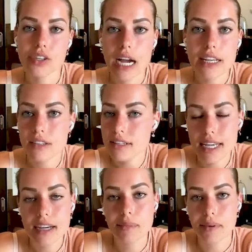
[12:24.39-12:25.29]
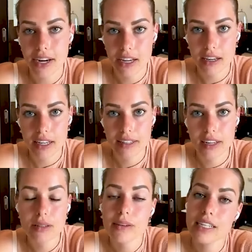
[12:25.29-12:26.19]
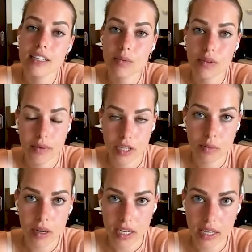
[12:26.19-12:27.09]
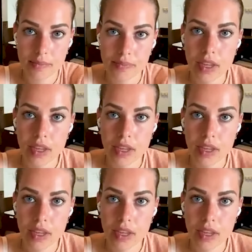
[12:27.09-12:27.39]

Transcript: you guys to take a break. And that's what I did with Beachbody.